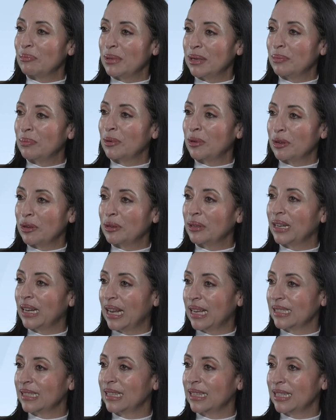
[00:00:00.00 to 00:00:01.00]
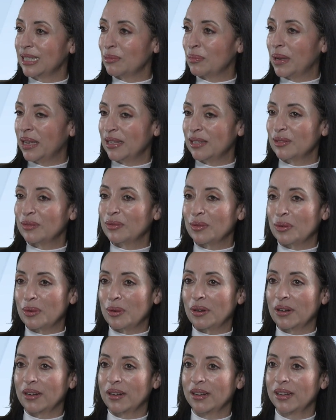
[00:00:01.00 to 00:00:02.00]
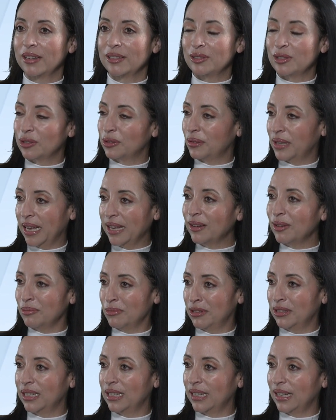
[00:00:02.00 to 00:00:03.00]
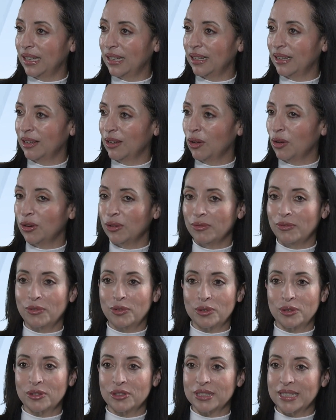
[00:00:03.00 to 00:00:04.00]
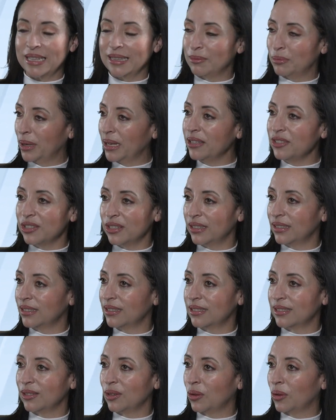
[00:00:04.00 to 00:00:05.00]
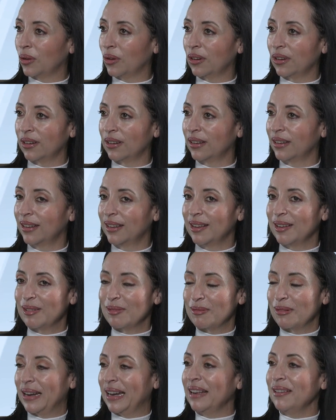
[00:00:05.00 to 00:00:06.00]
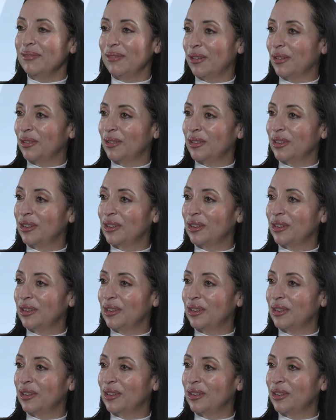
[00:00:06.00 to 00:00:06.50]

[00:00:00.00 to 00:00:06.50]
people utilizing the space to create community or for celebrations or whatever,